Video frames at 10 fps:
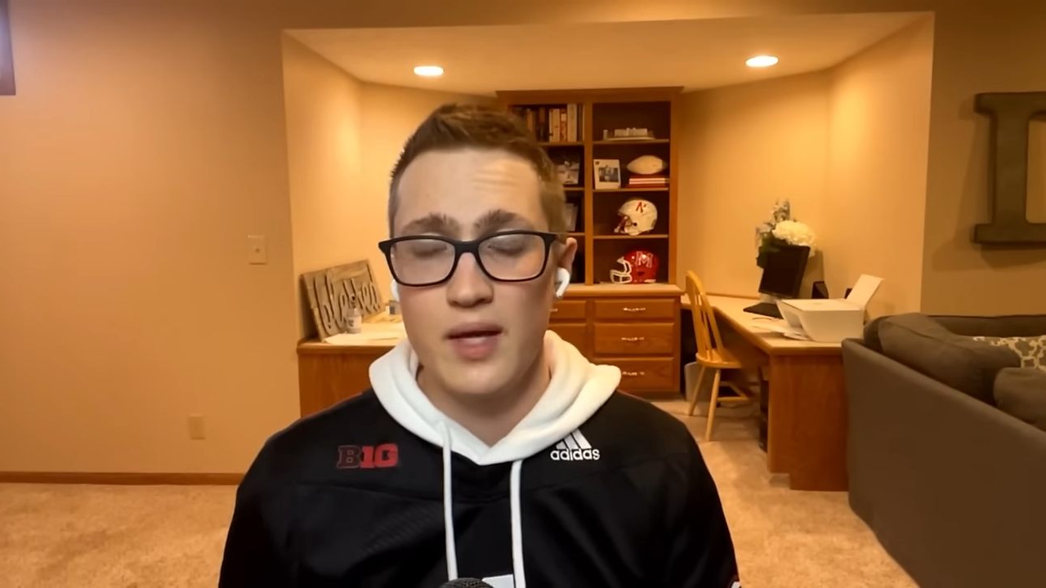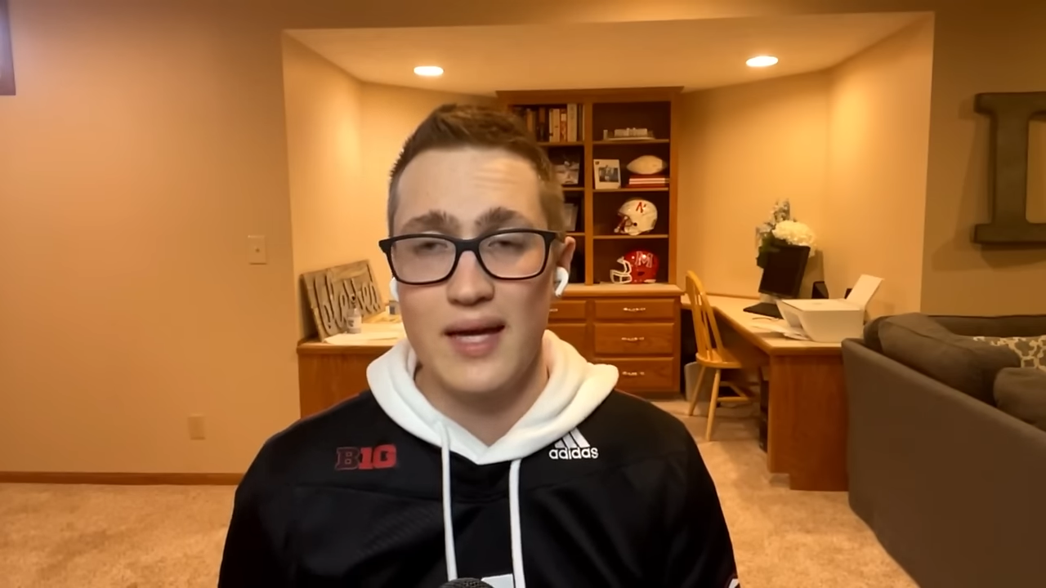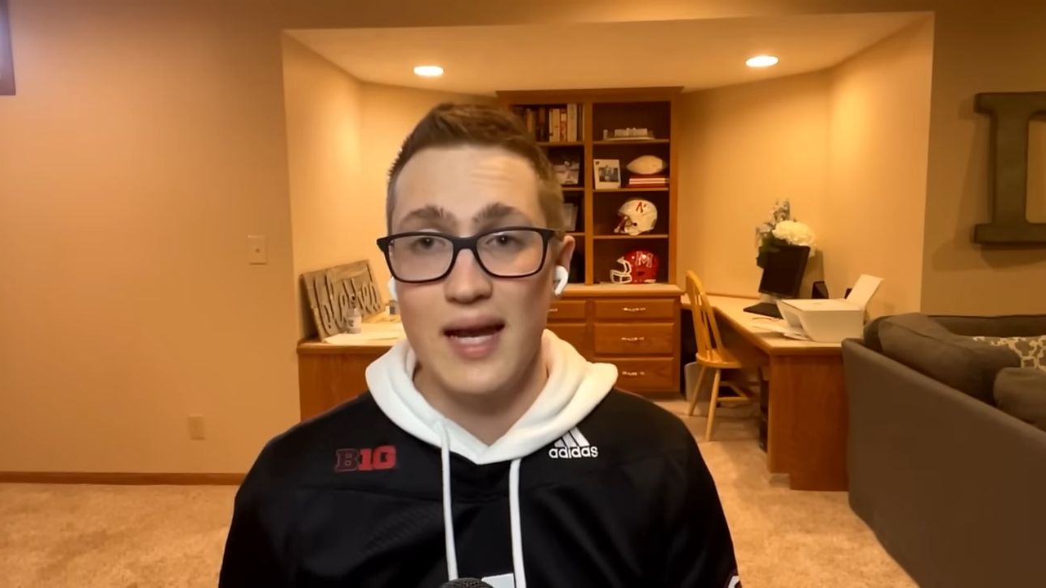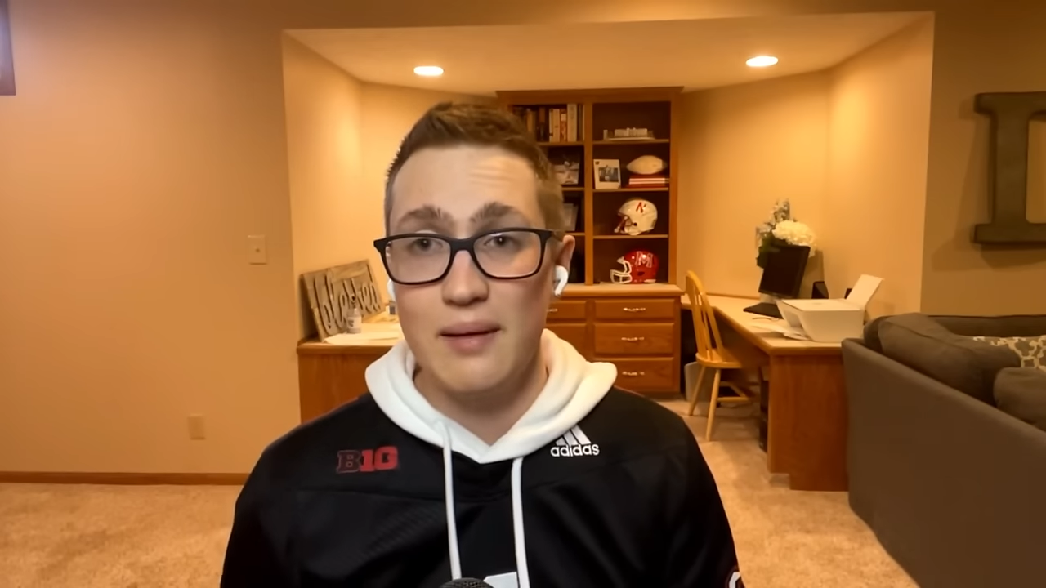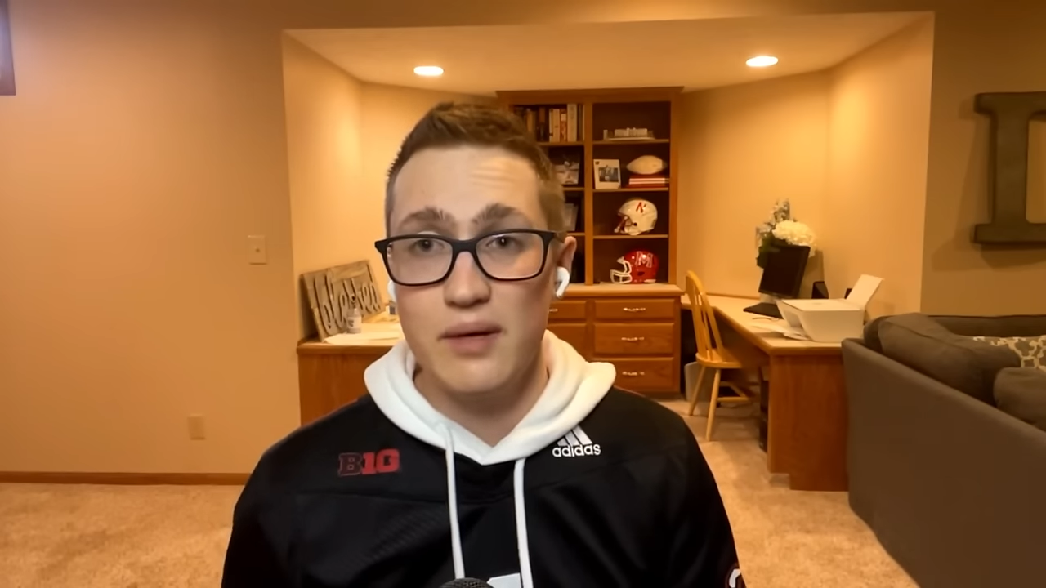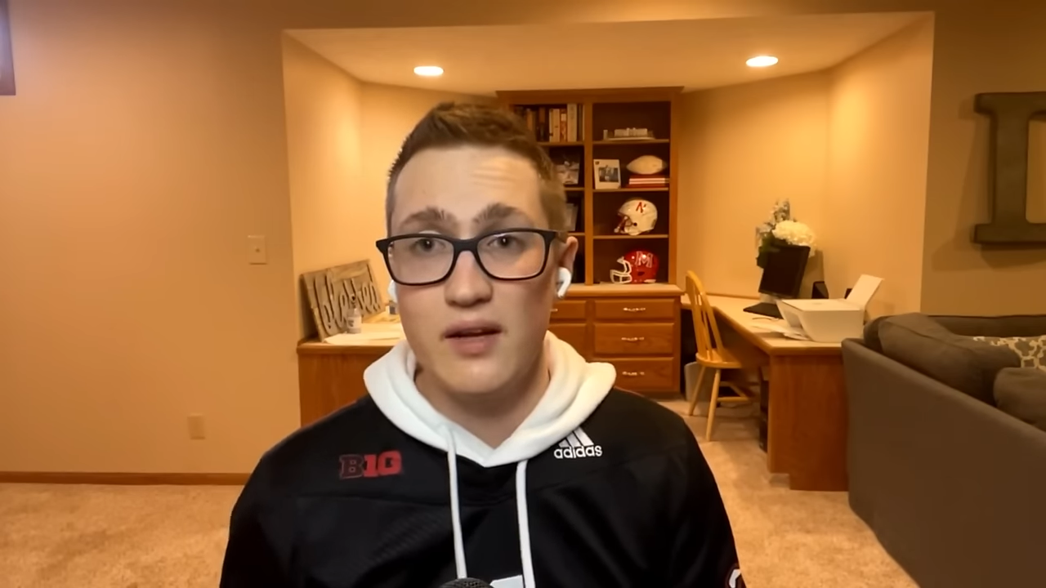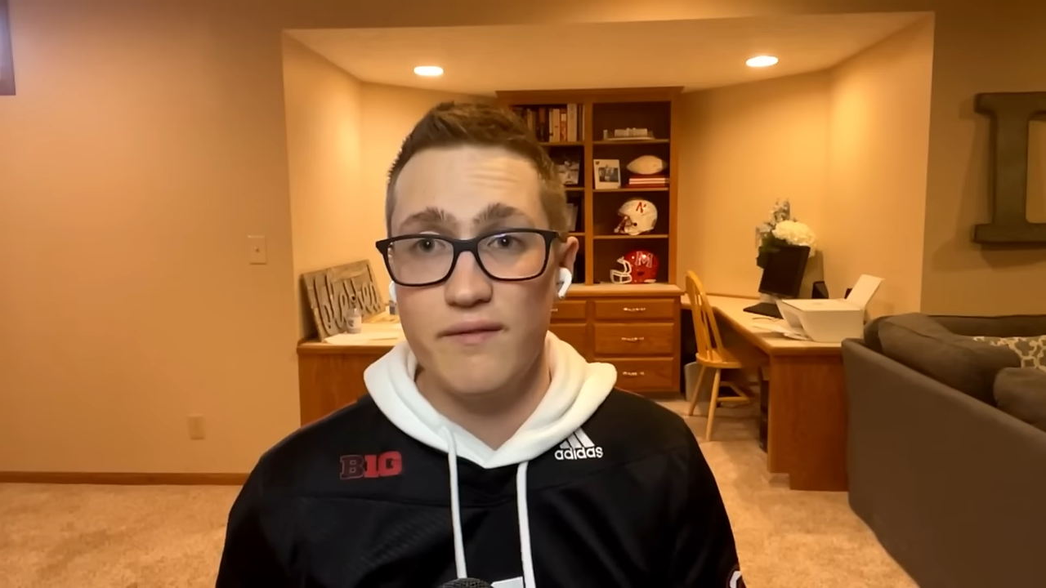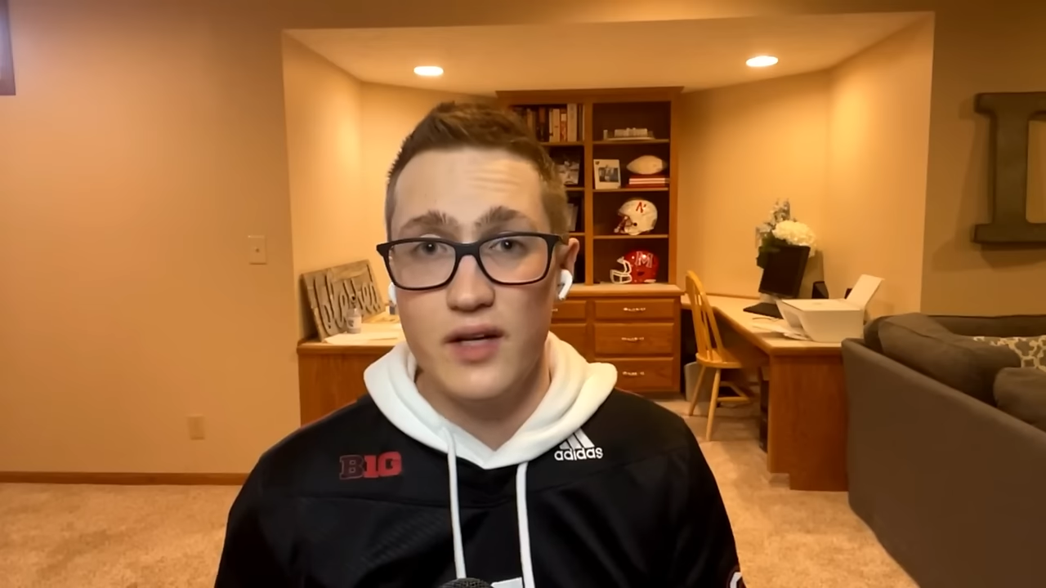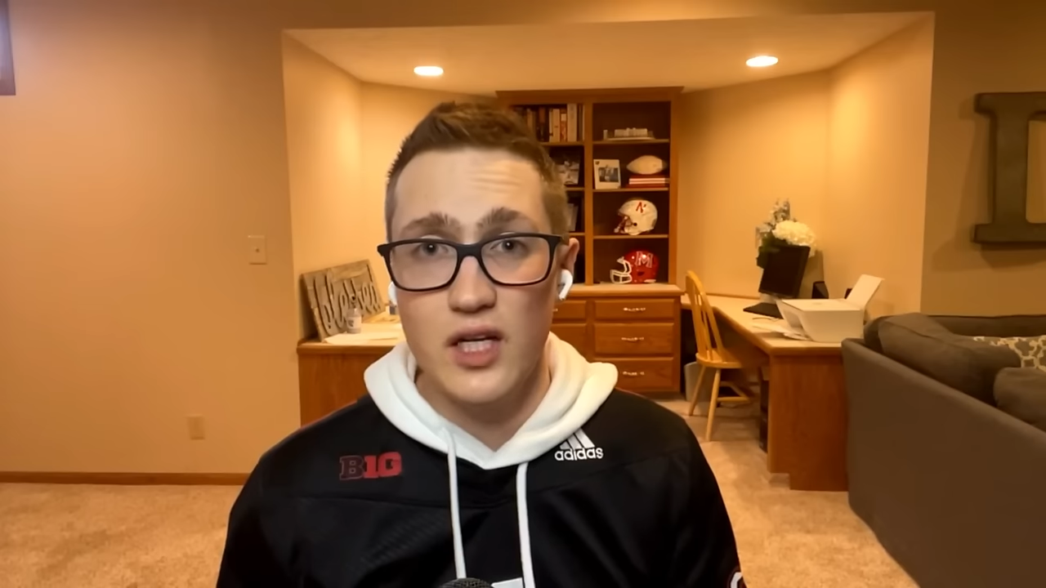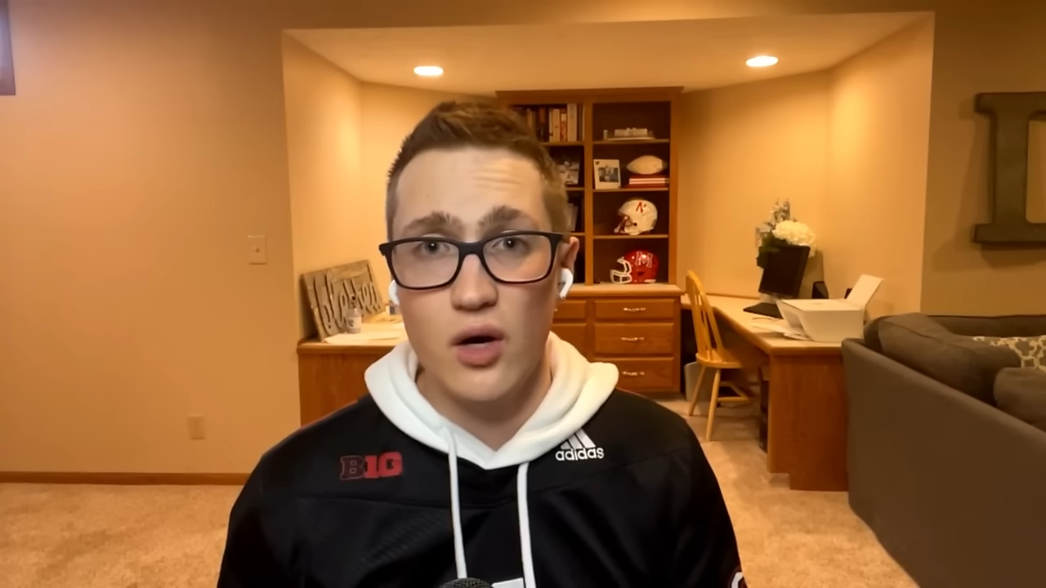And I made a
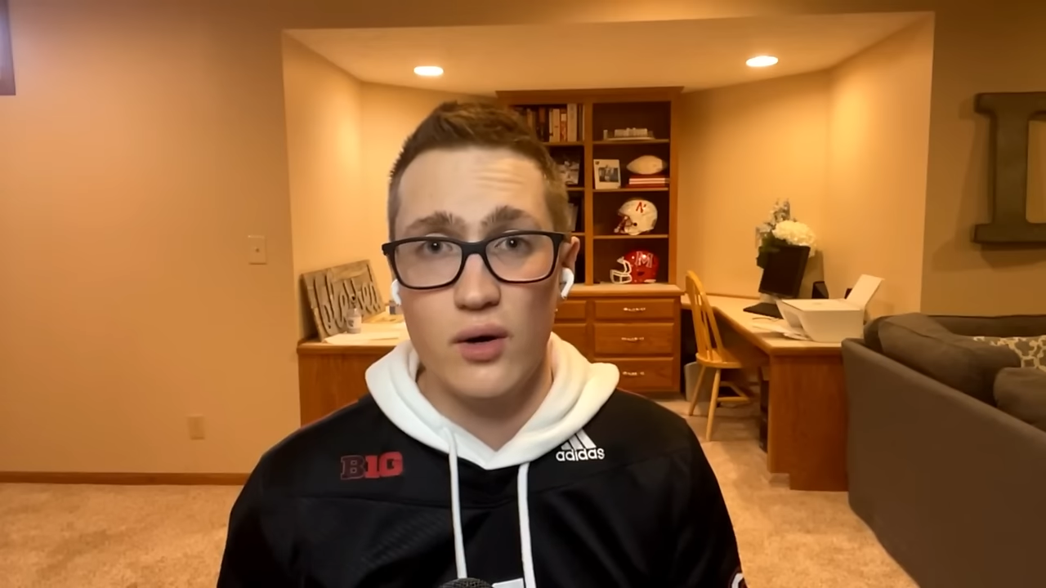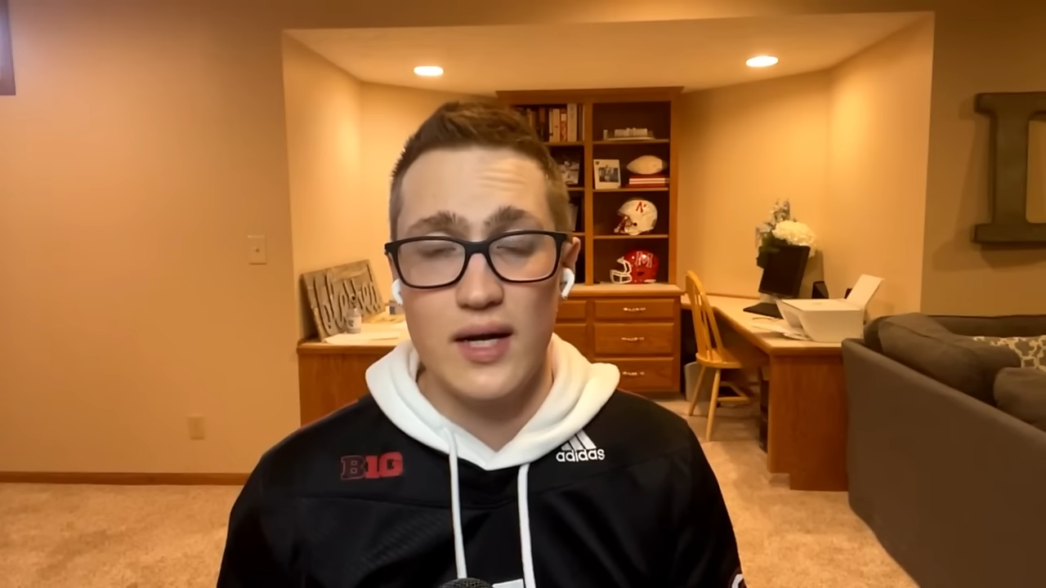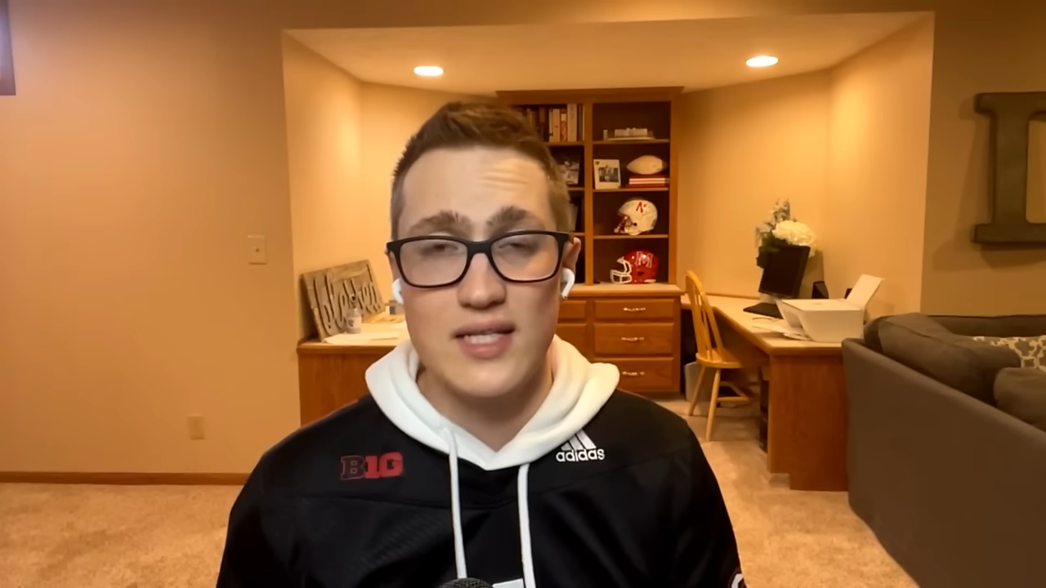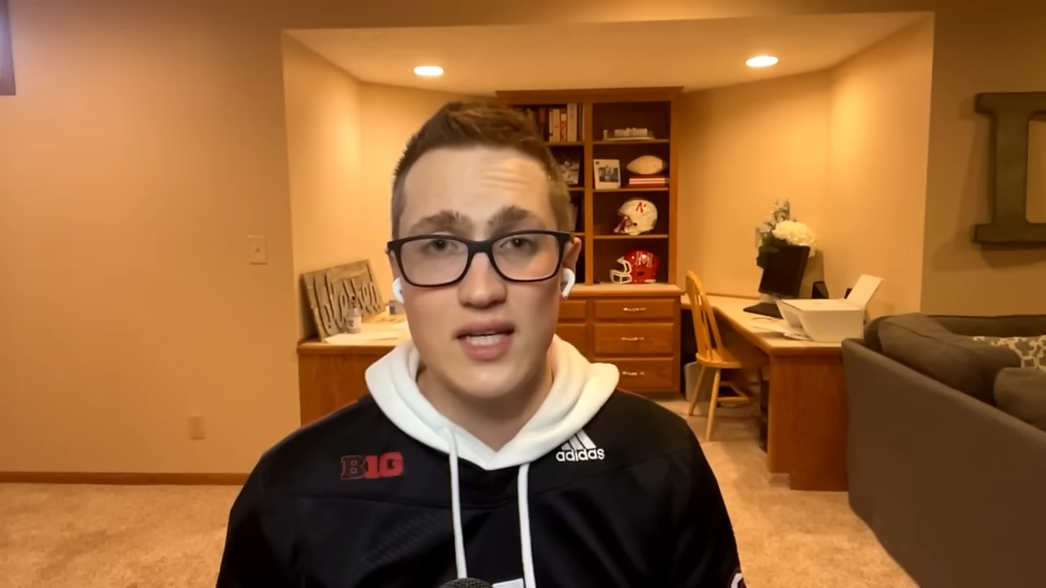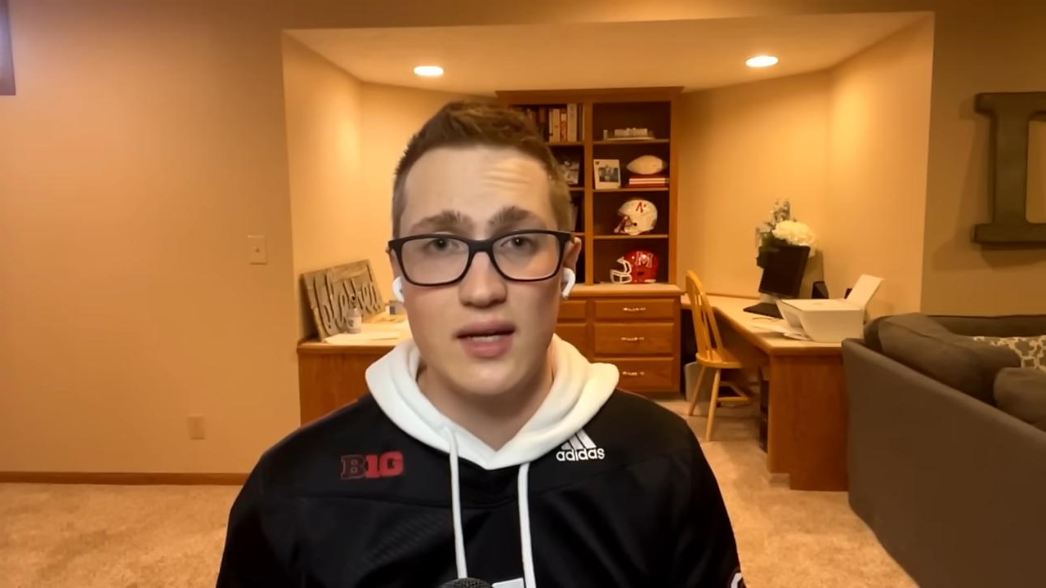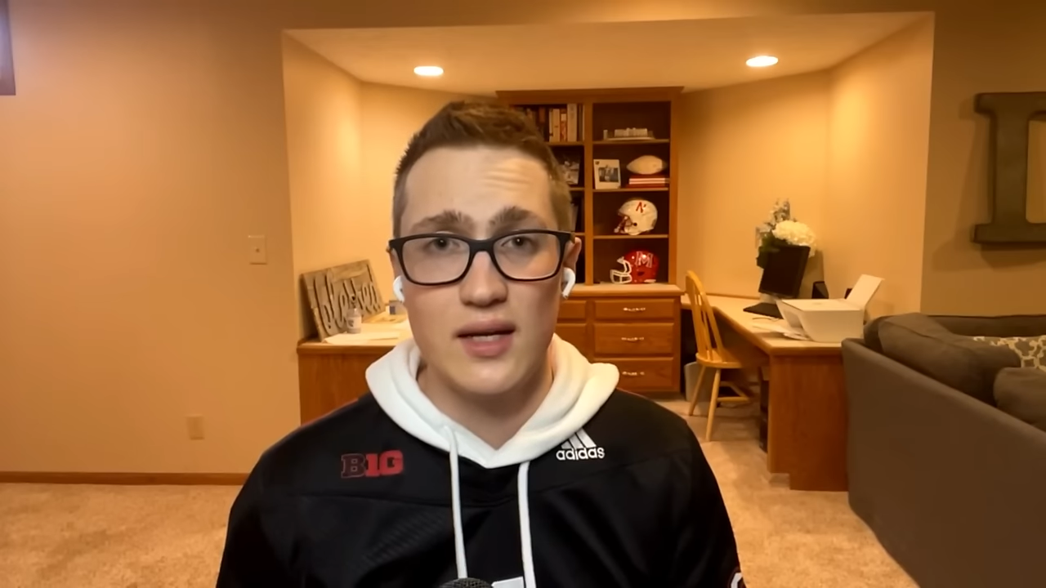video and I said,